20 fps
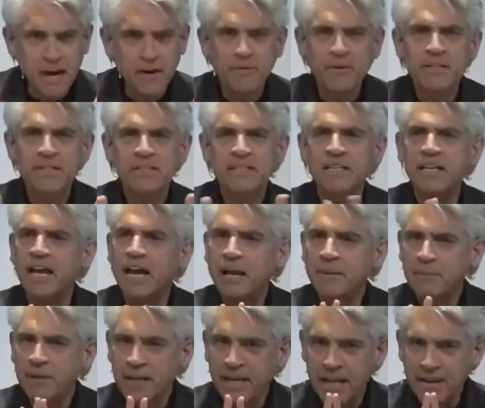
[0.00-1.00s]

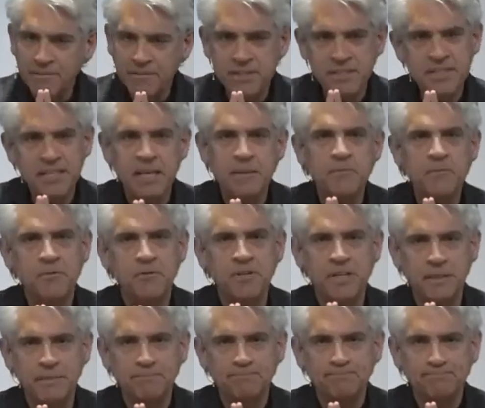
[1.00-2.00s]
guarantee I'm going to have the same
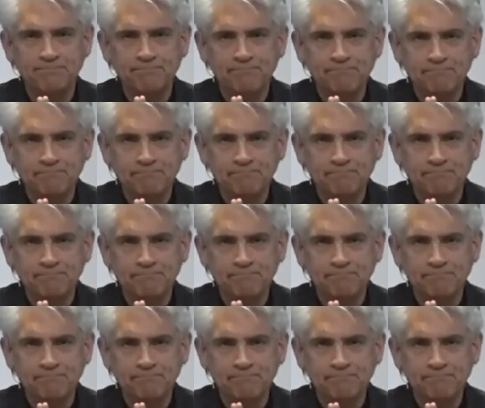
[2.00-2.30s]
dream.